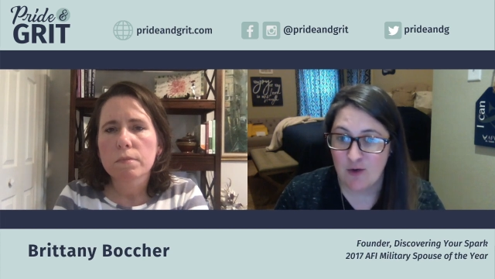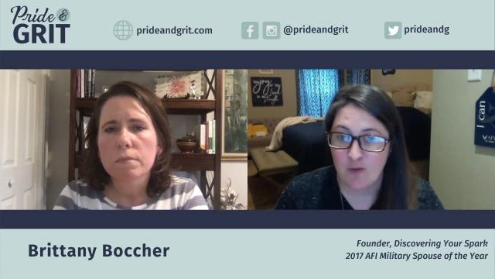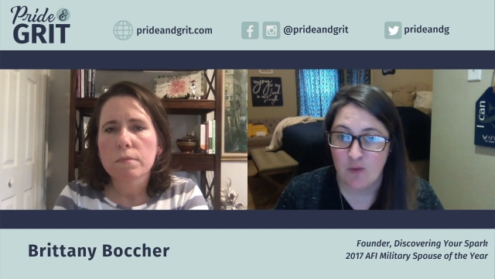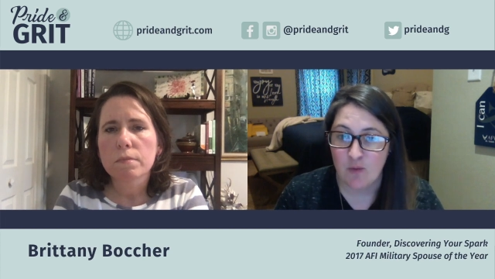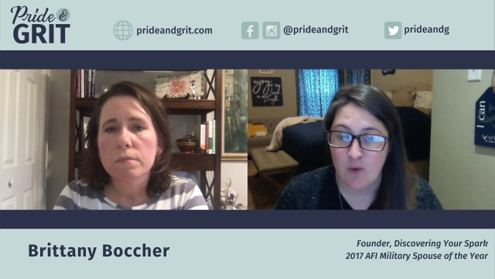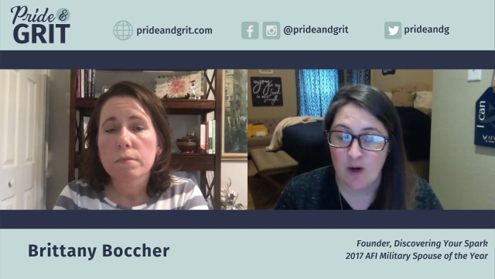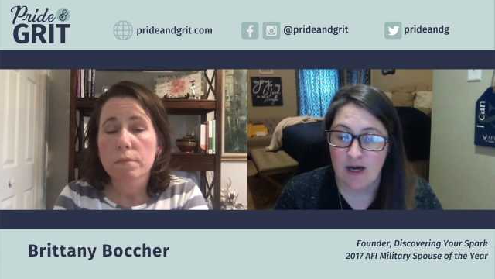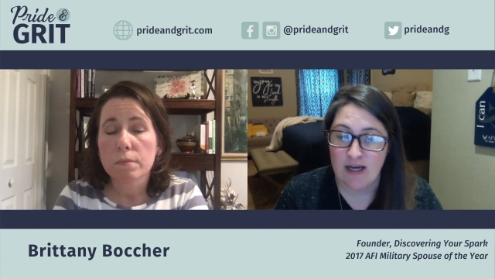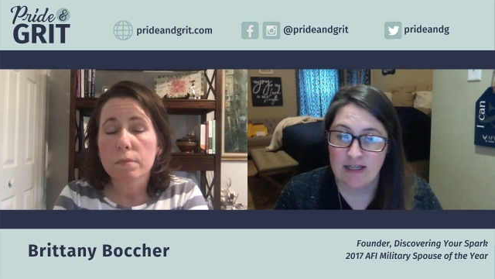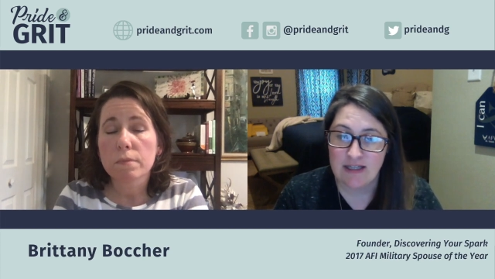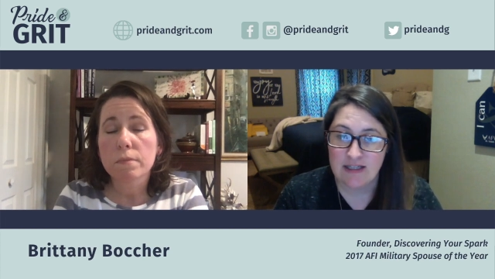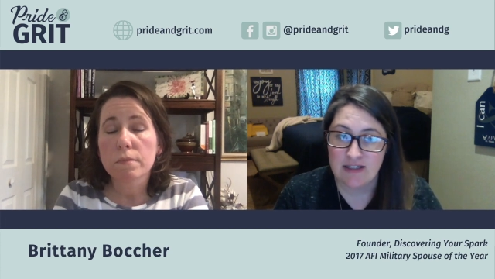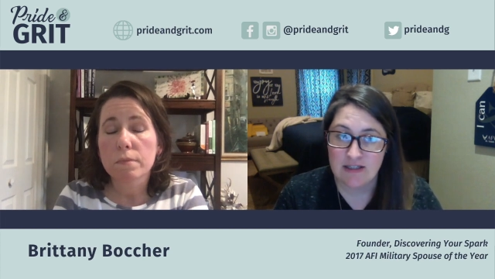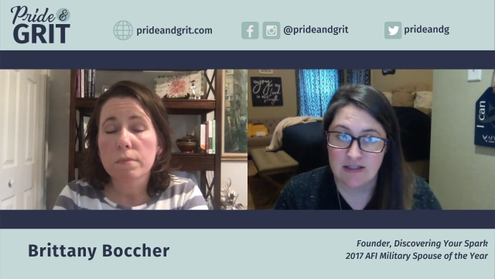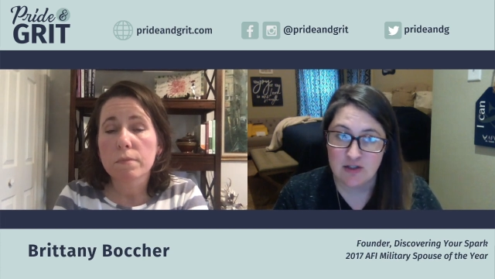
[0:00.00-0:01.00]
Speaker 1: What
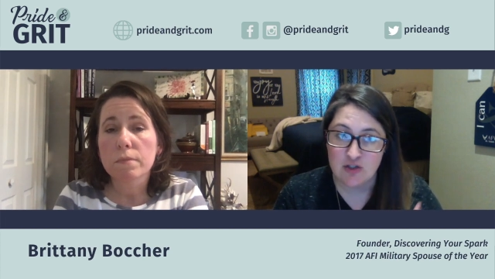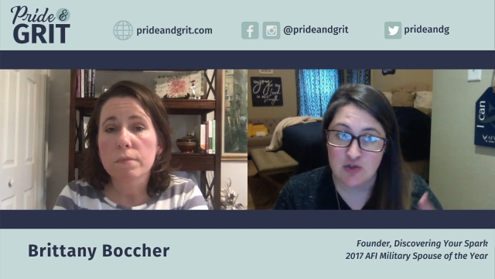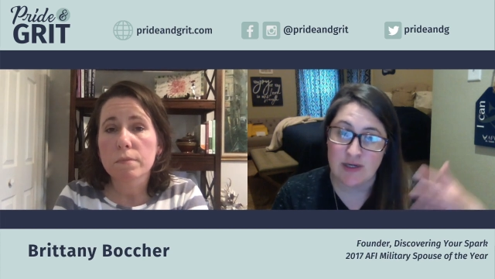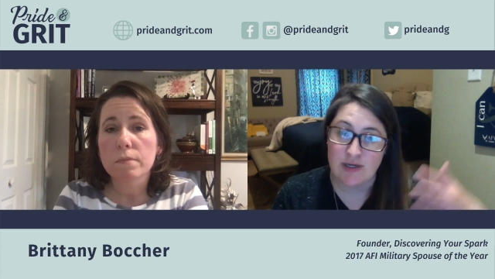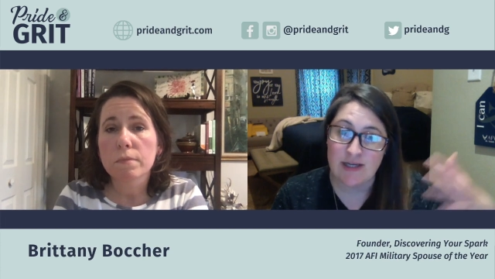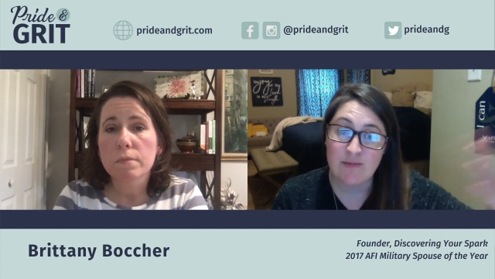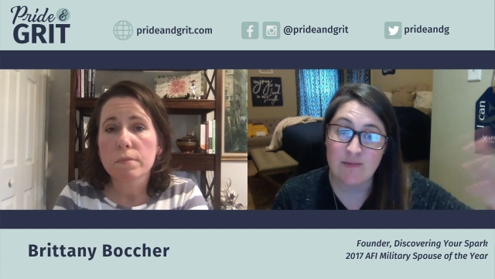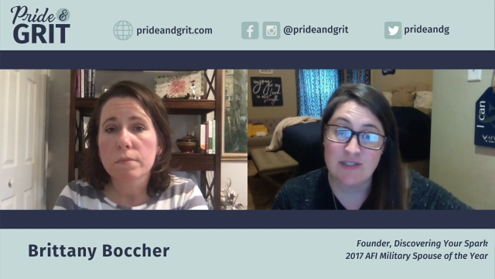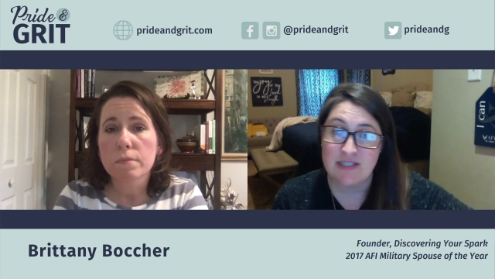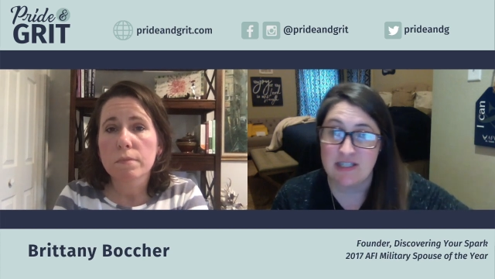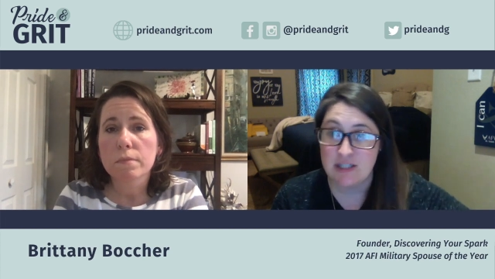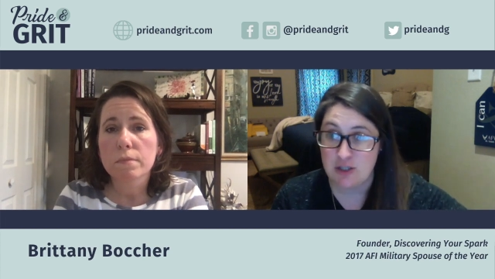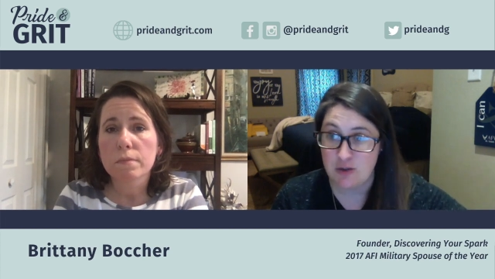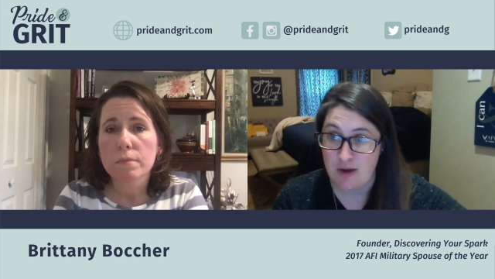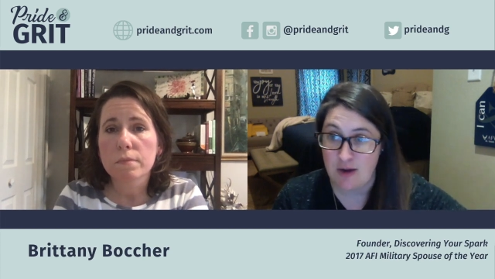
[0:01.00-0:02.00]
dreams do you